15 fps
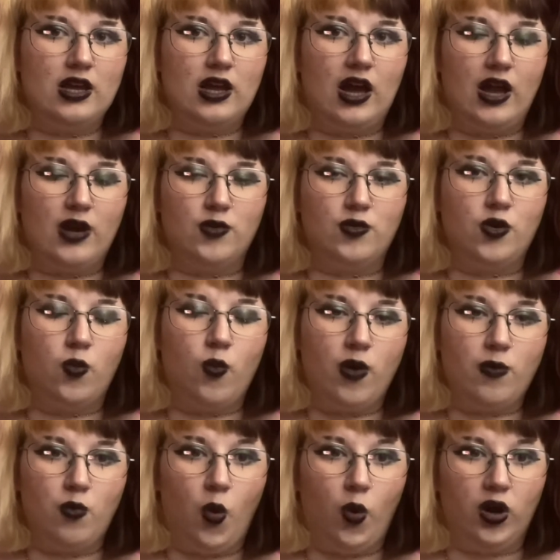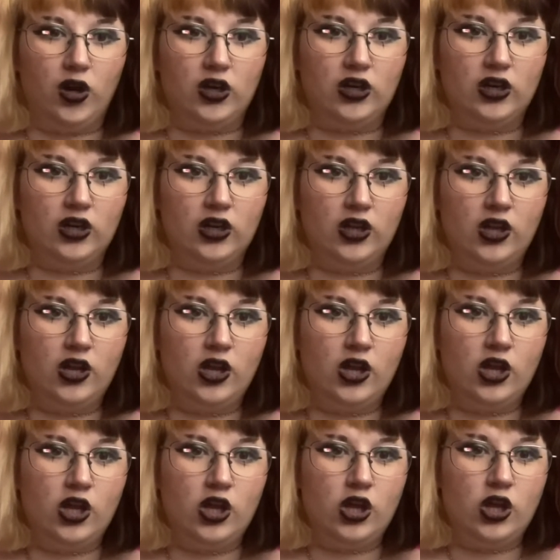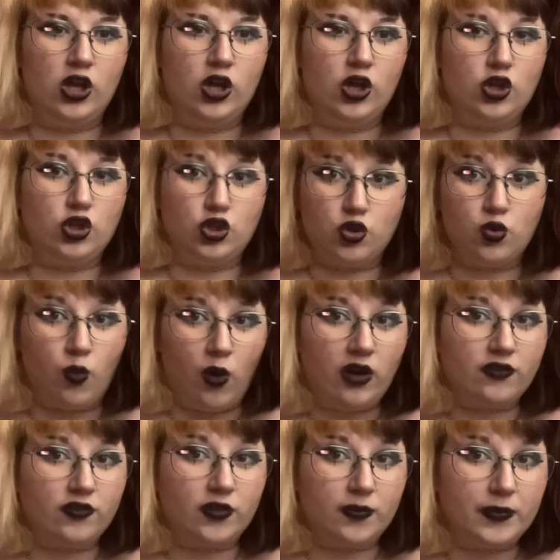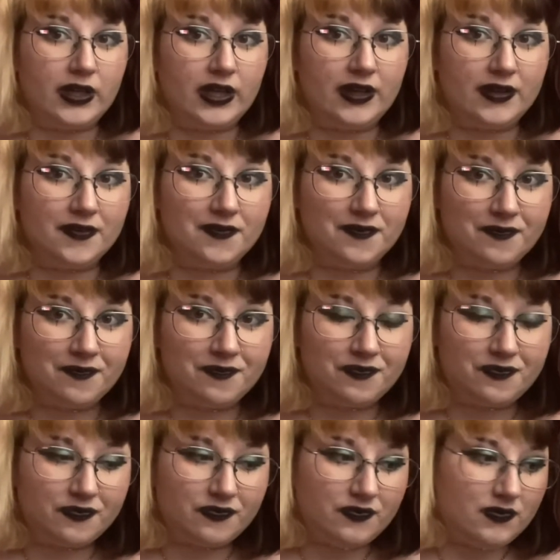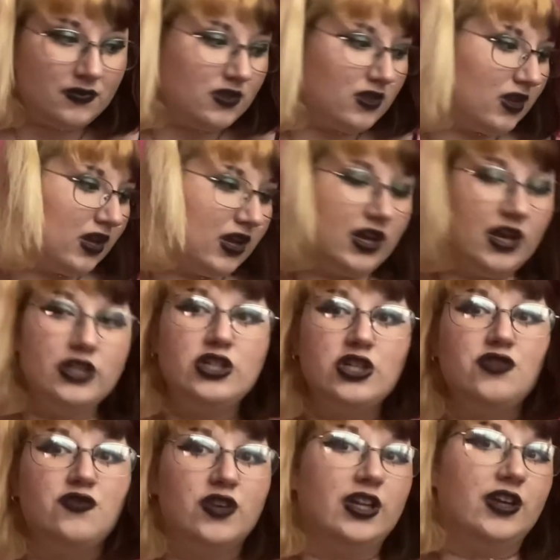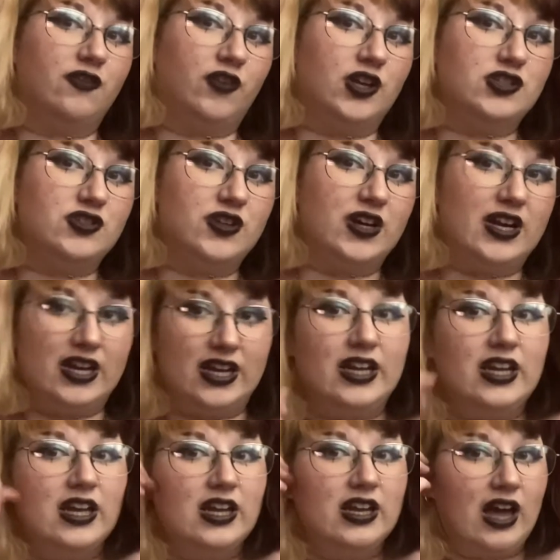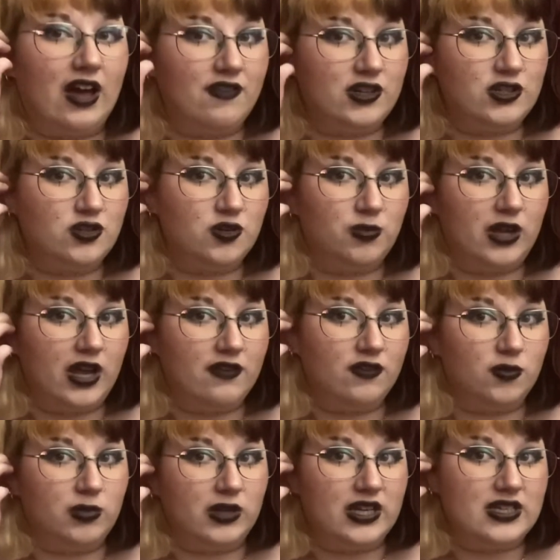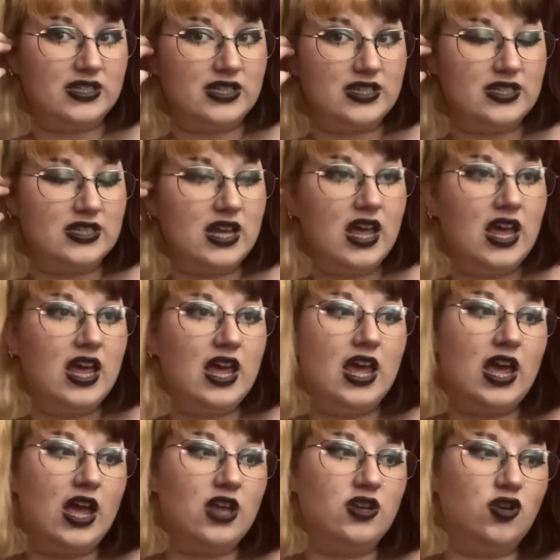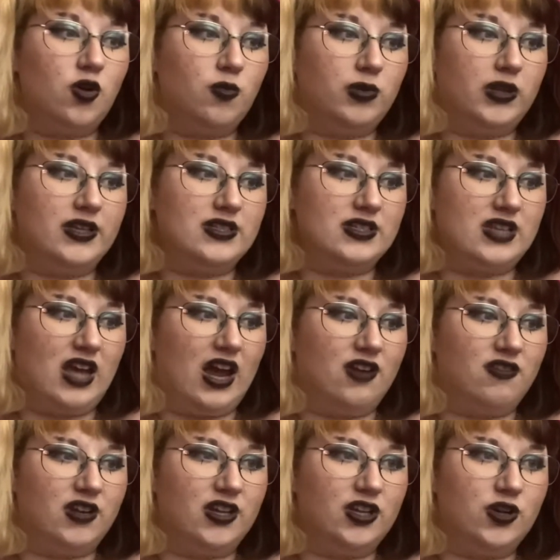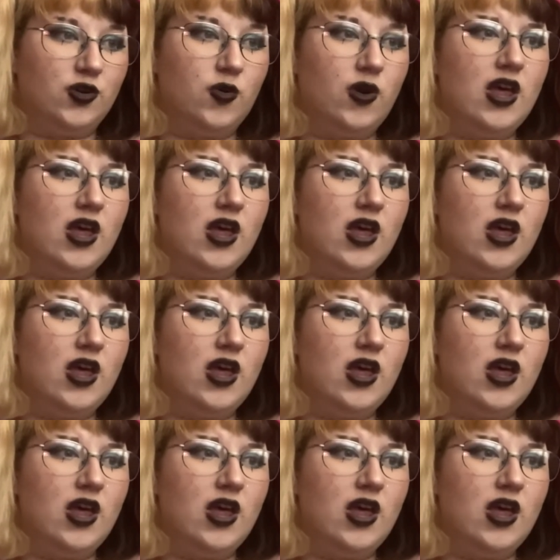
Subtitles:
I don't know what more you want from me. It's just really frustrating having to apply for places and no place is hiring you.